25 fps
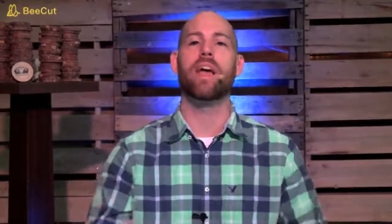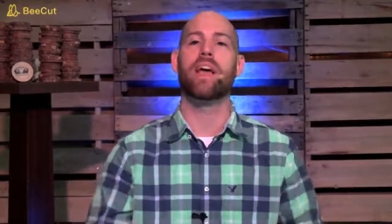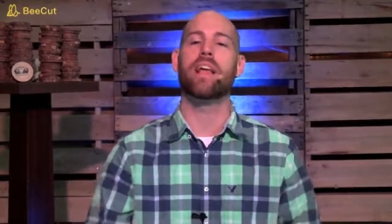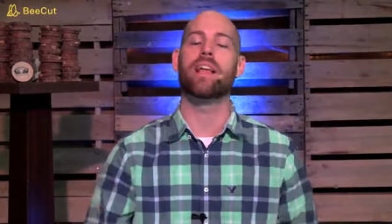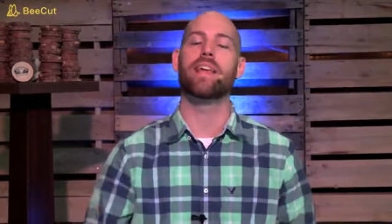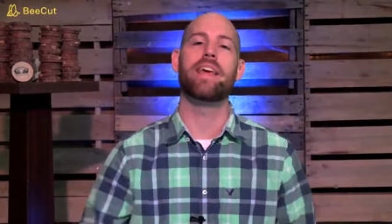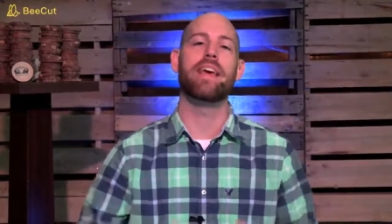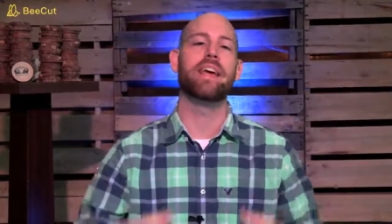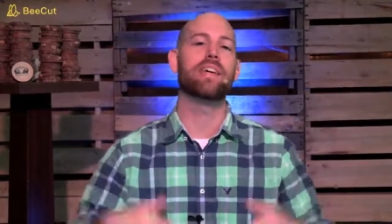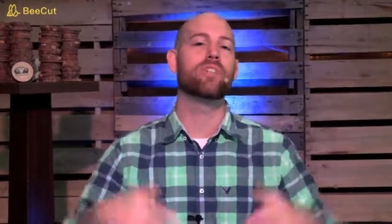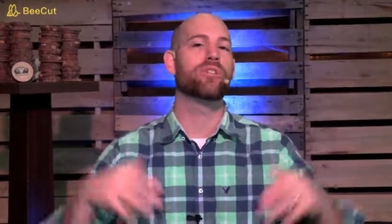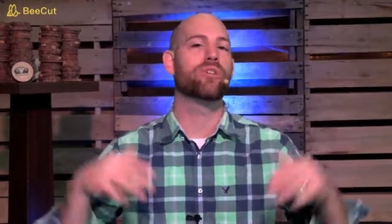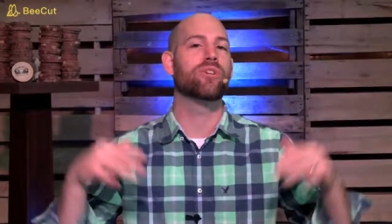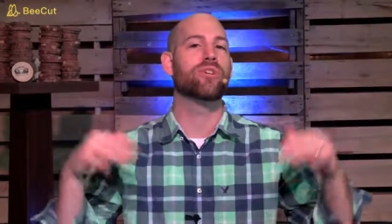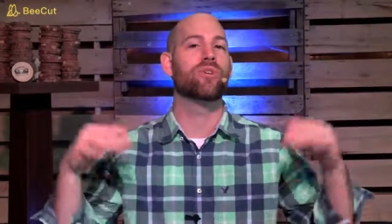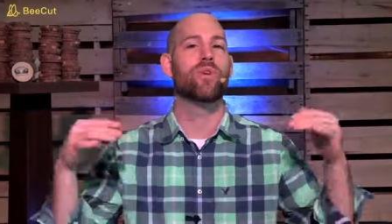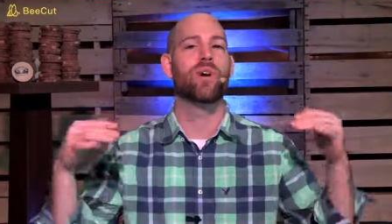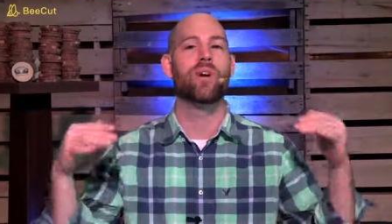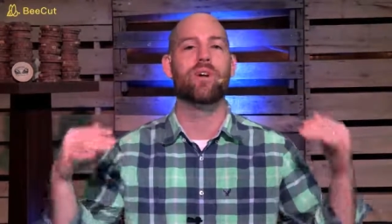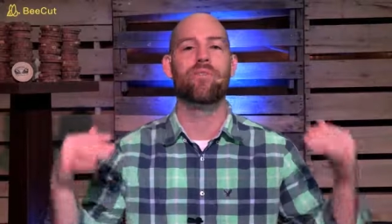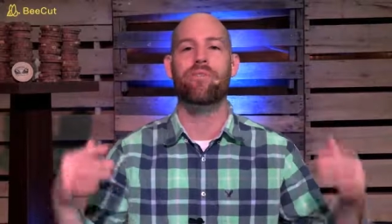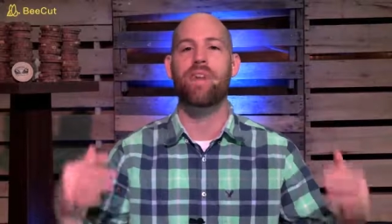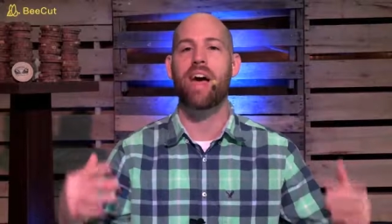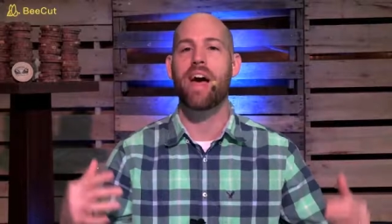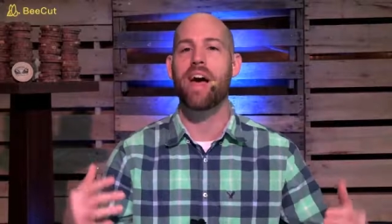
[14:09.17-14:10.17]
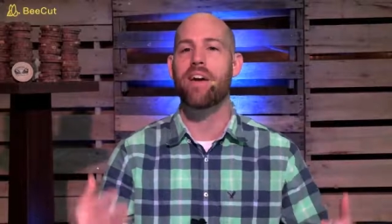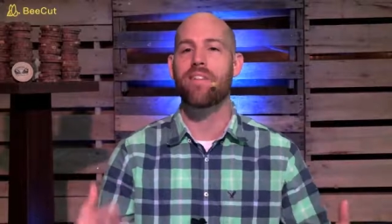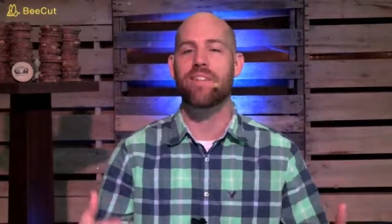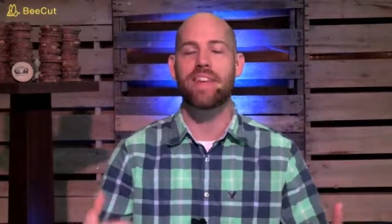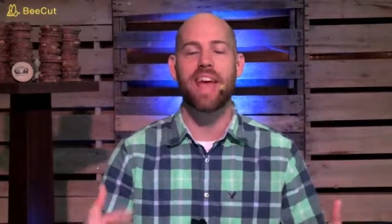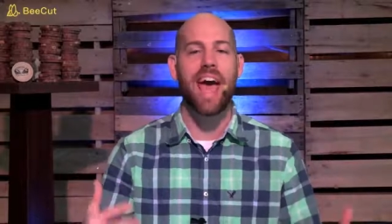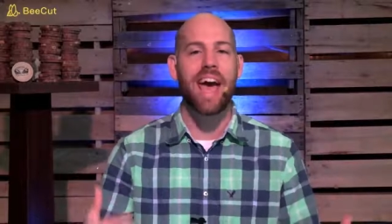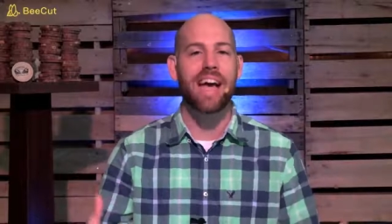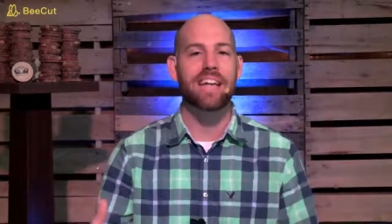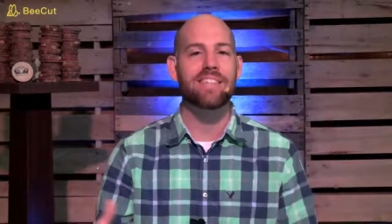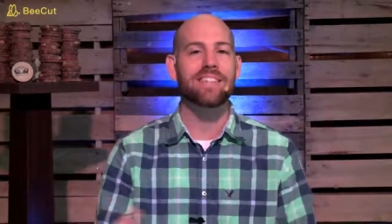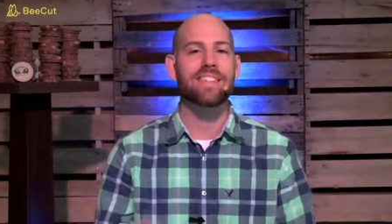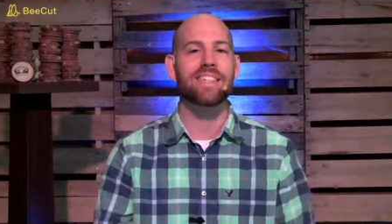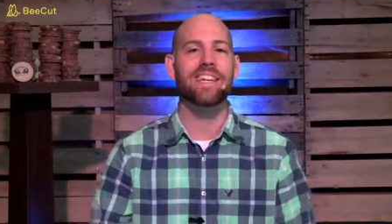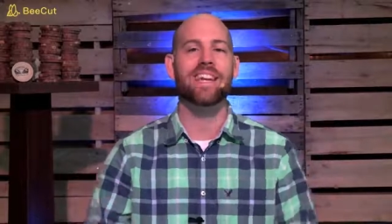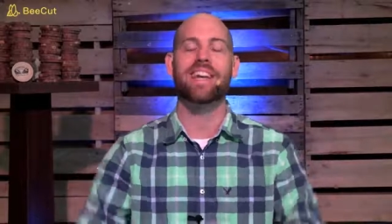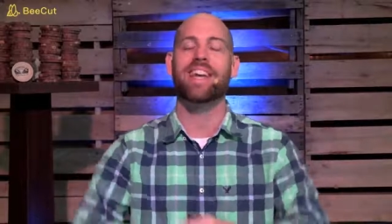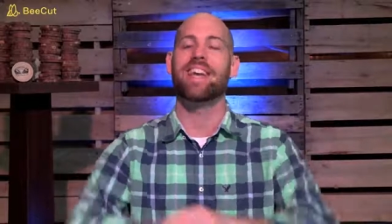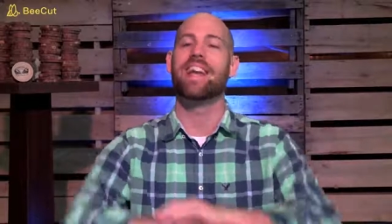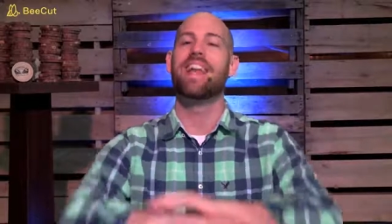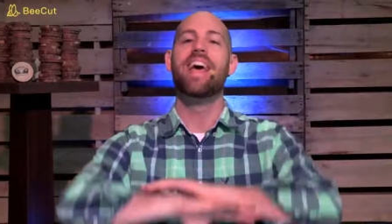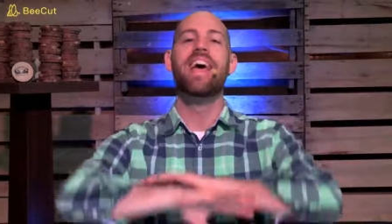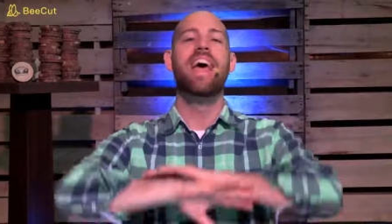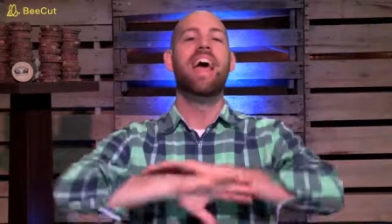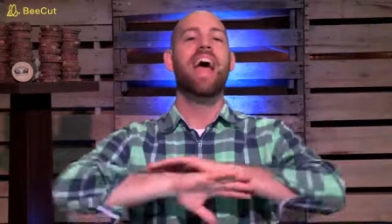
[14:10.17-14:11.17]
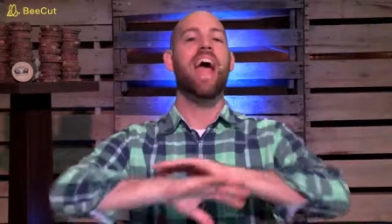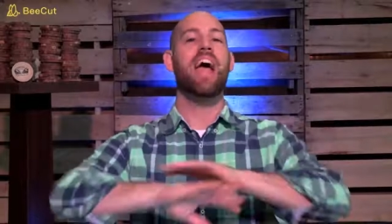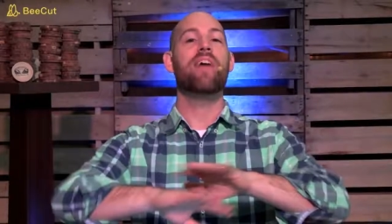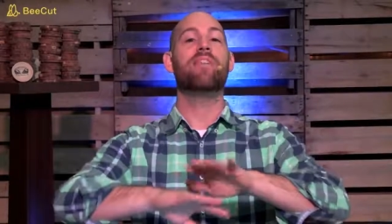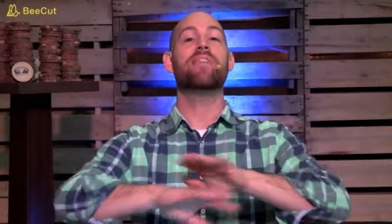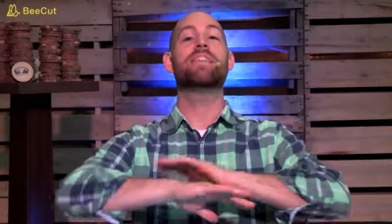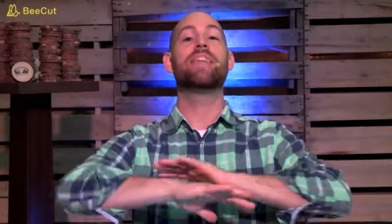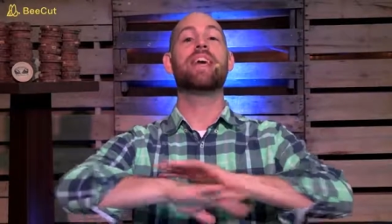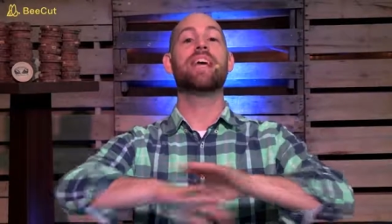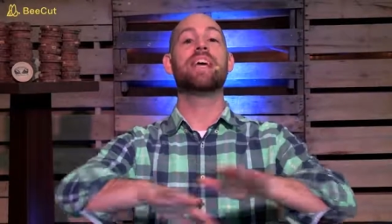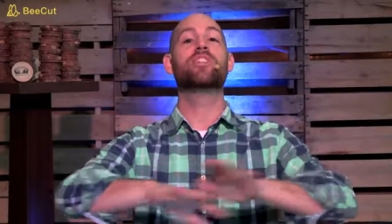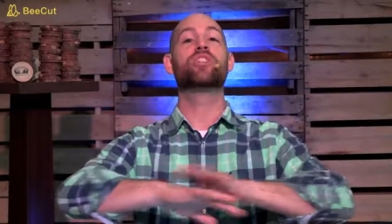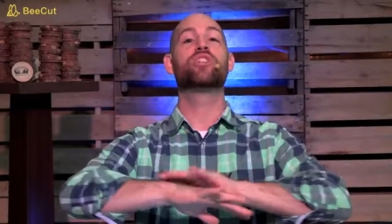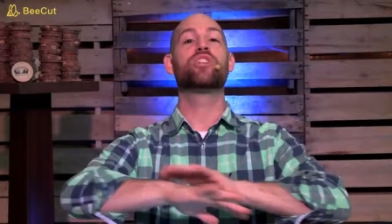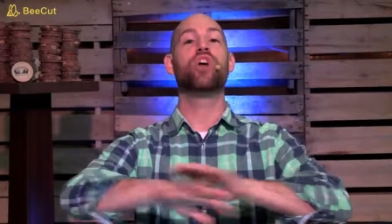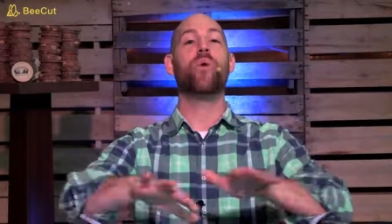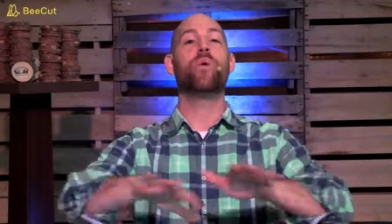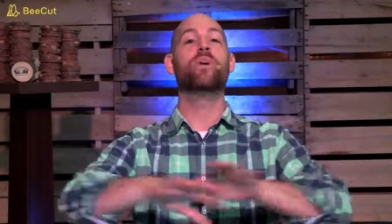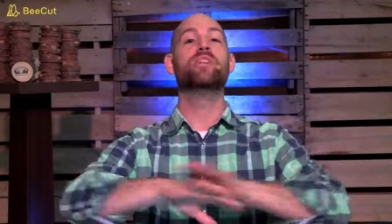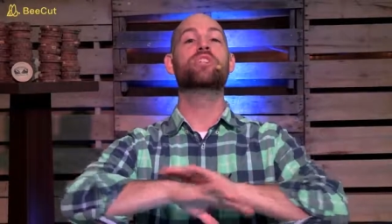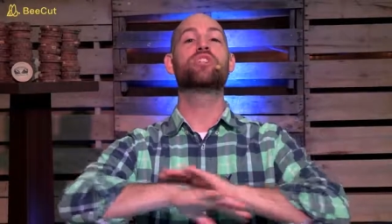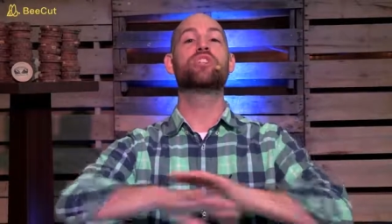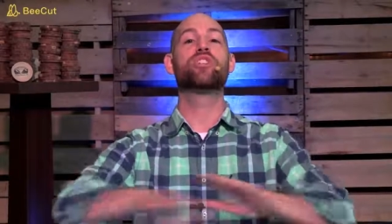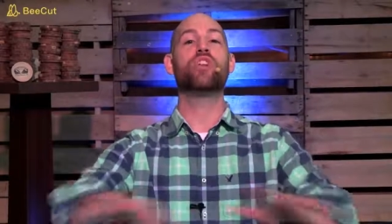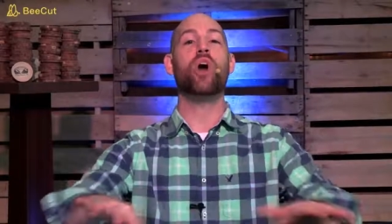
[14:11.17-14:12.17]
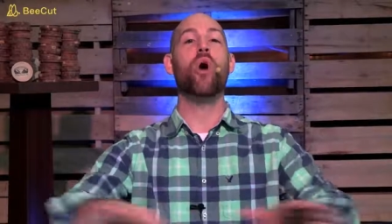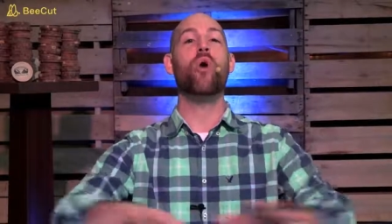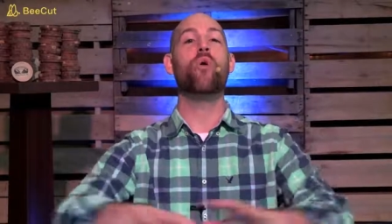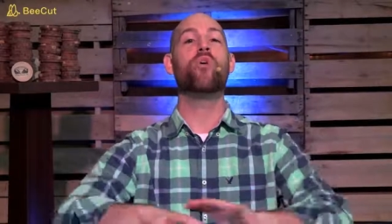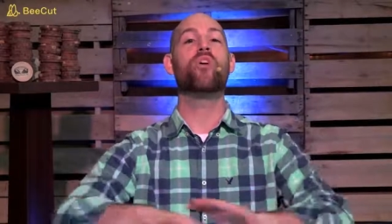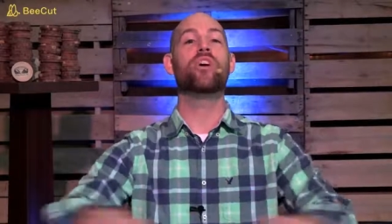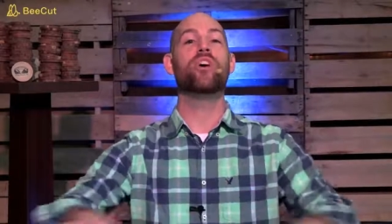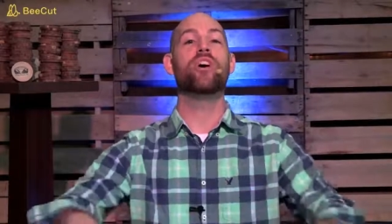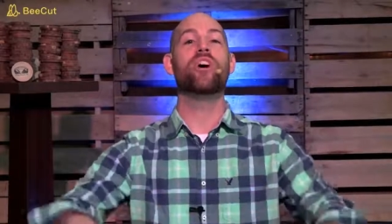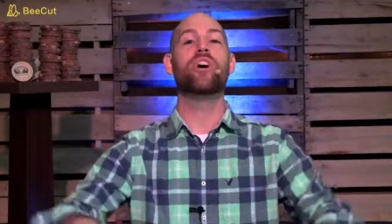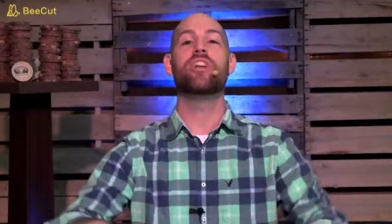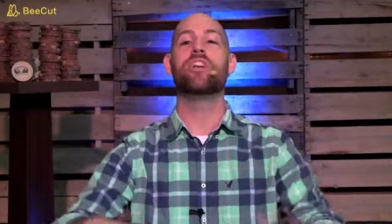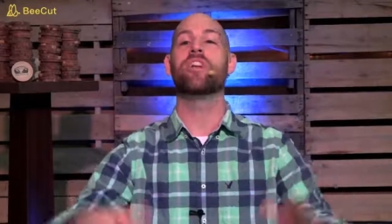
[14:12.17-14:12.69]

and kids are doing fantastic and everything is going so good.